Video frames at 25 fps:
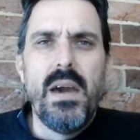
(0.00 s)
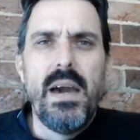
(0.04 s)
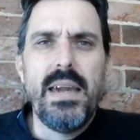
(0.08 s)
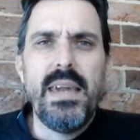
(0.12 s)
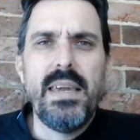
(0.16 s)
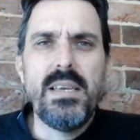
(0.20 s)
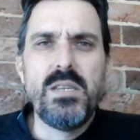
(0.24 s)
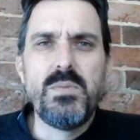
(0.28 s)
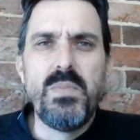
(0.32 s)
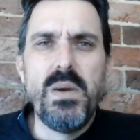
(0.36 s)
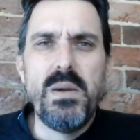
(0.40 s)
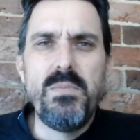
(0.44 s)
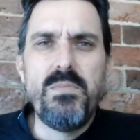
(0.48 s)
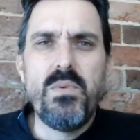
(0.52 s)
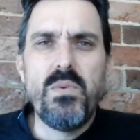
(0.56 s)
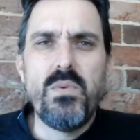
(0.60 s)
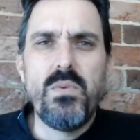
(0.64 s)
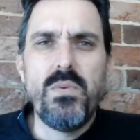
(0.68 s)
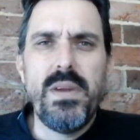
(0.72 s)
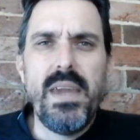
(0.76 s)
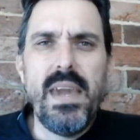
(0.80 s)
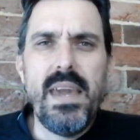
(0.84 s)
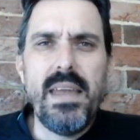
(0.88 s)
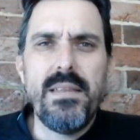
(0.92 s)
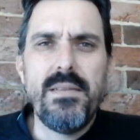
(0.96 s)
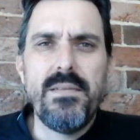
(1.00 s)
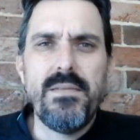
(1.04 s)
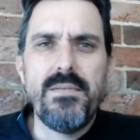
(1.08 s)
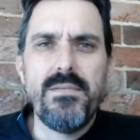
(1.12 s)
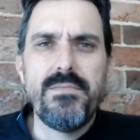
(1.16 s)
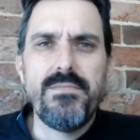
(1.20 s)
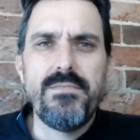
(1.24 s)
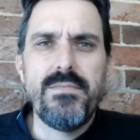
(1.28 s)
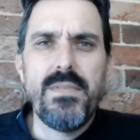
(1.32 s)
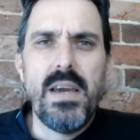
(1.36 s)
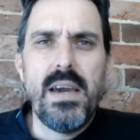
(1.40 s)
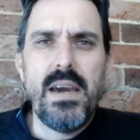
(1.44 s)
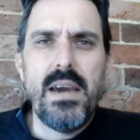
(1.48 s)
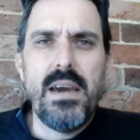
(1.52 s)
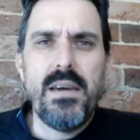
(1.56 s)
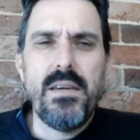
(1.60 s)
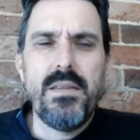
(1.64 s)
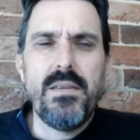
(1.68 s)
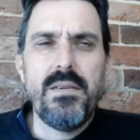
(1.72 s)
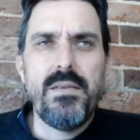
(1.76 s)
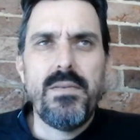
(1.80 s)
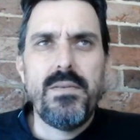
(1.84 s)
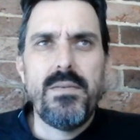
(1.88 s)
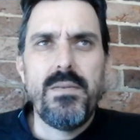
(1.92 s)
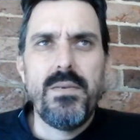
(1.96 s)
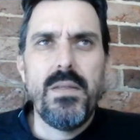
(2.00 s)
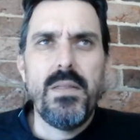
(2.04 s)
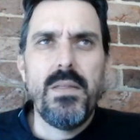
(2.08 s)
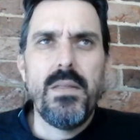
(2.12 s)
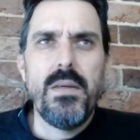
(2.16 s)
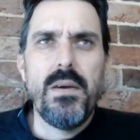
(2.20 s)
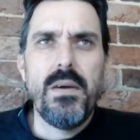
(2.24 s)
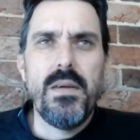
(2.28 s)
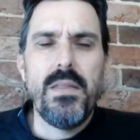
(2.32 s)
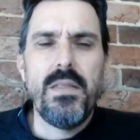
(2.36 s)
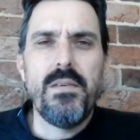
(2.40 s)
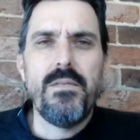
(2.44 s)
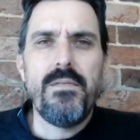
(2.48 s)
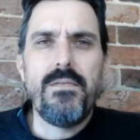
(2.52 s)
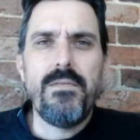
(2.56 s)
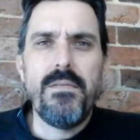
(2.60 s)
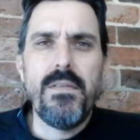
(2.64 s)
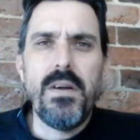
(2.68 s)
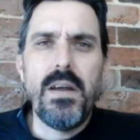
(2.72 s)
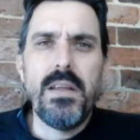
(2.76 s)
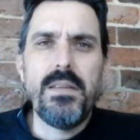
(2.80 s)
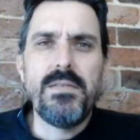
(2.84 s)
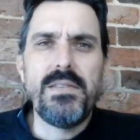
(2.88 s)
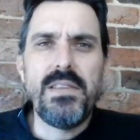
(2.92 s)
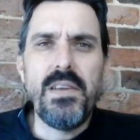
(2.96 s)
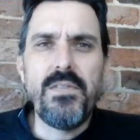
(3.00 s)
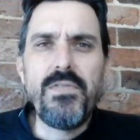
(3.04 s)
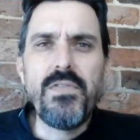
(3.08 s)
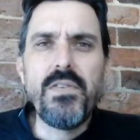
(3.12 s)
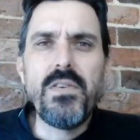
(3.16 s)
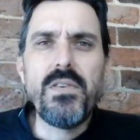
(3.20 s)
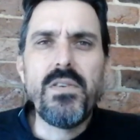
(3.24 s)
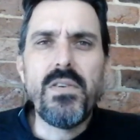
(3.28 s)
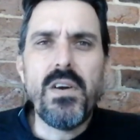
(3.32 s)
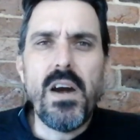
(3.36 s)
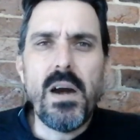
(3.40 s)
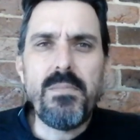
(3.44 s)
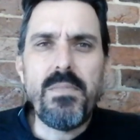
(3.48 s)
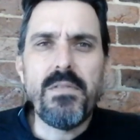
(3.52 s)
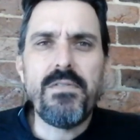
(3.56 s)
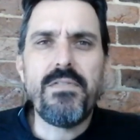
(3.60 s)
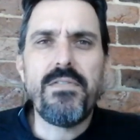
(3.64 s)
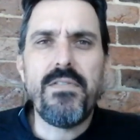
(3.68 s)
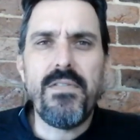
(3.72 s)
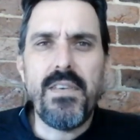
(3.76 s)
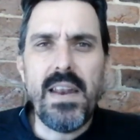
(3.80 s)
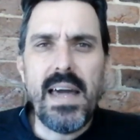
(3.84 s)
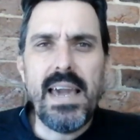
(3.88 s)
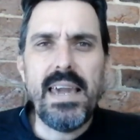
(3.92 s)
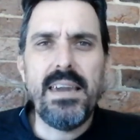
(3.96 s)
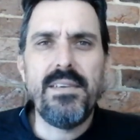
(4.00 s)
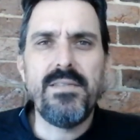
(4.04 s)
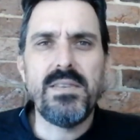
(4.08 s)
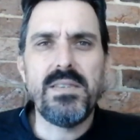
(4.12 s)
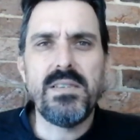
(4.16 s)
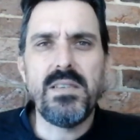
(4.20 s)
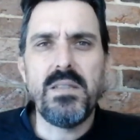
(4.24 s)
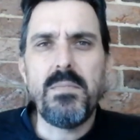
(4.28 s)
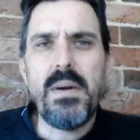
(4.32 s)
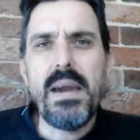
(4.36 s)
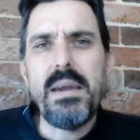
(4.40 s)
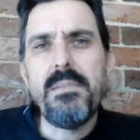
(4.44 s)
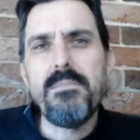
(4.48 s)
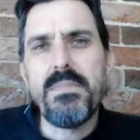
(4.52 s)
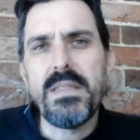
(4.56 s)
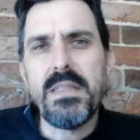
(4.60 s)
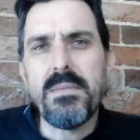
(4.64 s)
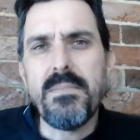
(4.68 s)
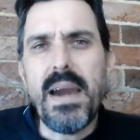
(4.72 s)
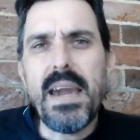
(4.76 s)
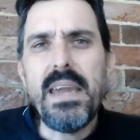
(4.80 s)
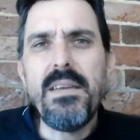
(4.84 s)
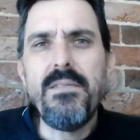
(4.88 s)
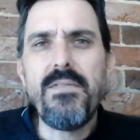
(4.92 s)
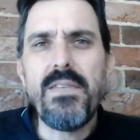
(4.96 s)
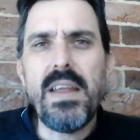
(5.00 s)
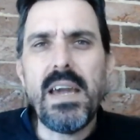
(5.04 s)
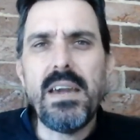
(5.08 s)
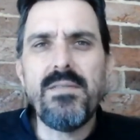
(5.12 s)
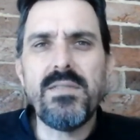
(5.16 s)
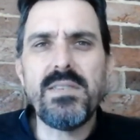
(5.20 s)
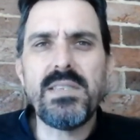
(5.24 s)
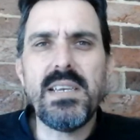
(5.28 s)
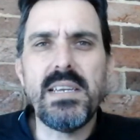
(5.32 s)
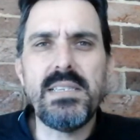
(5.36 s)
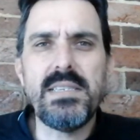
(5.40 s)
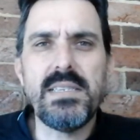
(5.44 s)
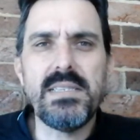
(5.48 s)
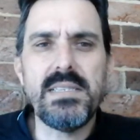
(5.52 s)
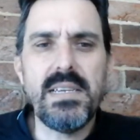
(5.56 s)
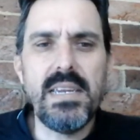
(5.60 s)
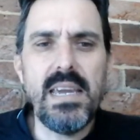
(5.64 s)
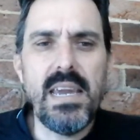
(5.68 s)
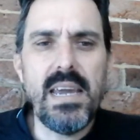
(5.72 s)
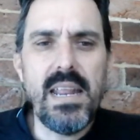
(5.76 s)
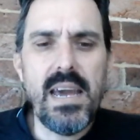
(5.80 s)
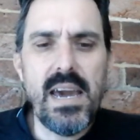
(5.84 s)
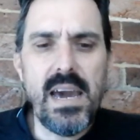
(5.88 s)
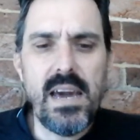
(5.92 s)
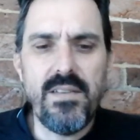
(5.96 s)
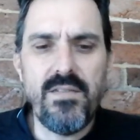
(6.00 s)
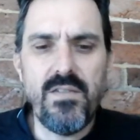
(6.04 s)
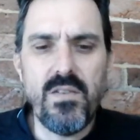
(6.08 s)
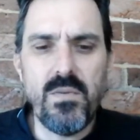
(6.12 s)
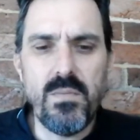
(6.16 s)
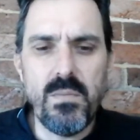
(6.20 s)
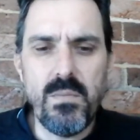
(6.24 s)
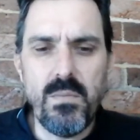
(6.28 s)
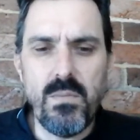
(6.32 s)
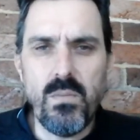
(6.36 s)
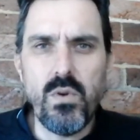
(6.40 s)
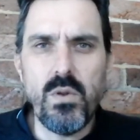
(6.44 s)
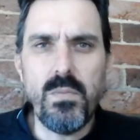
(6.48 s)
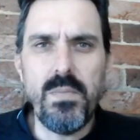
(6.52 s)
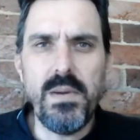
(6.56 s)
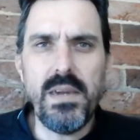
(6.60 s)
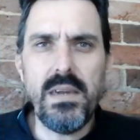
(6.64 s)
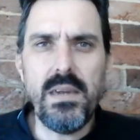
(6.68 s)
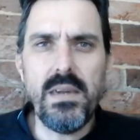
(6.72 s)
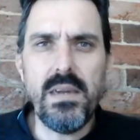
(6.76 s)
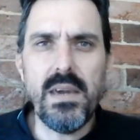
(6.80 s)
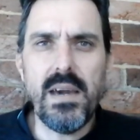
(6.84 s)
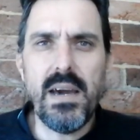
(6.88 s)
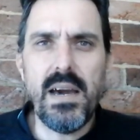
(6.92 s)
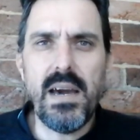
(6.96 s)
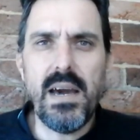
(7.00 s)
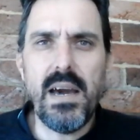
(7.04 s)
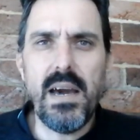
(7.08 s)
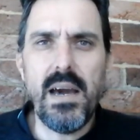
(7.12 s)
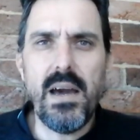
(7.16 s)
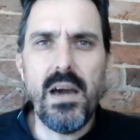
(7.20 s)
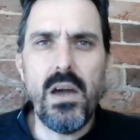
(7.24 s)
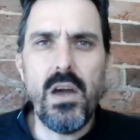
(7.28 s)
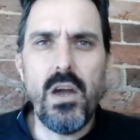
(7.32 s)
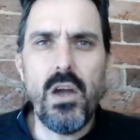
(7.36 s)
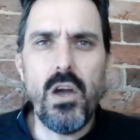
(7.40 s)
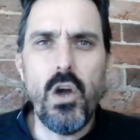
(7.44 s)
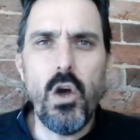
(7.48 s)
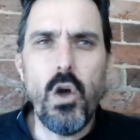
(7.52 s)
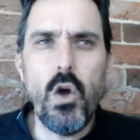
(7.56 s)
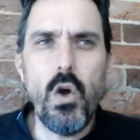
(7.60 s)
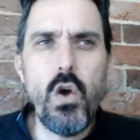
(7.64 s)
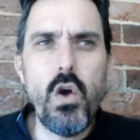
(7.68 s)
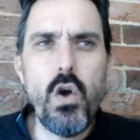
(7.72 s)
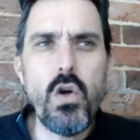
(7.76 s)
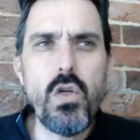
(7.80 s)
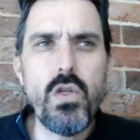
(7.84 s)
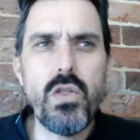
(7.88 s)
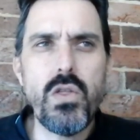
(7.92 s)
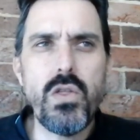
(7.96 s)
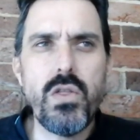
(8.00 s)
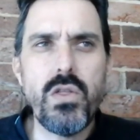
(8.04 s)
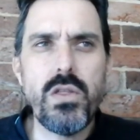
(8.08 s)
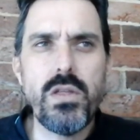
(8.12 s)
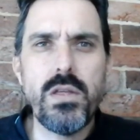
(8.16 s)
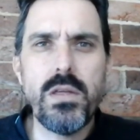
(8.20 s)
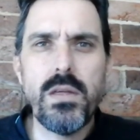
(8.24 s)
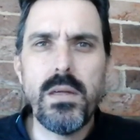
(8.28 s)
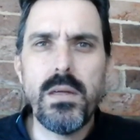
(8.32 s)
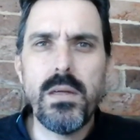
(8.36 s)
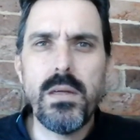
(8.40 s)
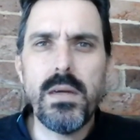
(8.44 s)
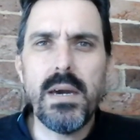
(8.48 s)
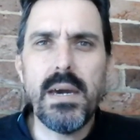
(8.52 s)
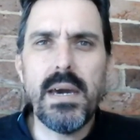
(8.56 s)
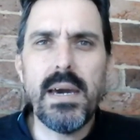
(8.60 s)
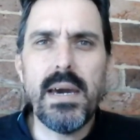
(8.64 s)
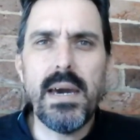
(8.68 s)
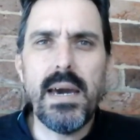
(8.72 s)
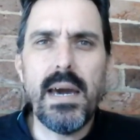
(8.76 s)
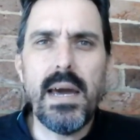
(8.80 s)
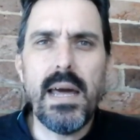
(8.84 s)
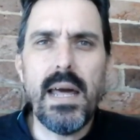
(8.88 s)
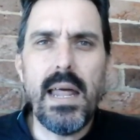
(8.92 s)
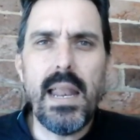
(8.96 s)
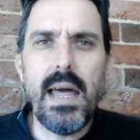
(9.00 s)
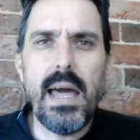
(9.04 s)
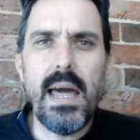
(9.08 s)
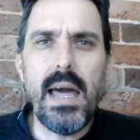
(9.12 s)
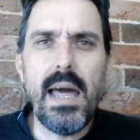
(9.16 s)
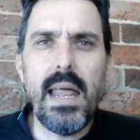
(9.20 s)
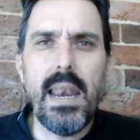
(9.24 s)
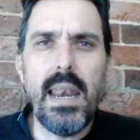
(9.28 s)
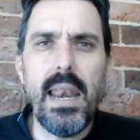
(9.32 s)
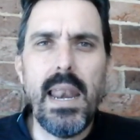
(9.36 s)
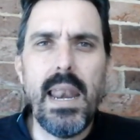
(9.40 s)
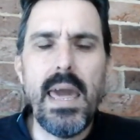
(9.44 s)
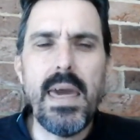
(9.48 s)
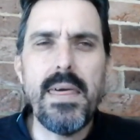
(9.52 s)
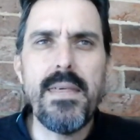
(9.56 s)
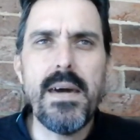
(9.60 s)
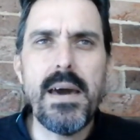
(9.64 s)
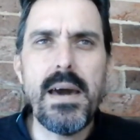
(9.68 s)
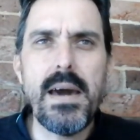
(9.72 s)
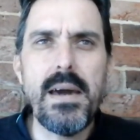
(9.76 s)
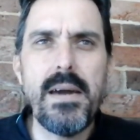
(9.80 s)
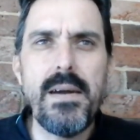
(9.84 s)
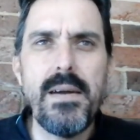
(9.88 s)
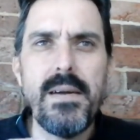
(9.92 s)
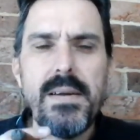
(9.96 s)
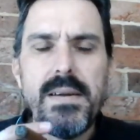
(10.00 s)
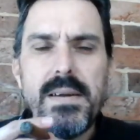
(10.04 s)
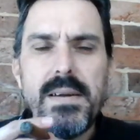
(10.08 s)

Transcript: guess people get the different type of flavours, but the main flavours they tend to get out of them would be earth, leather,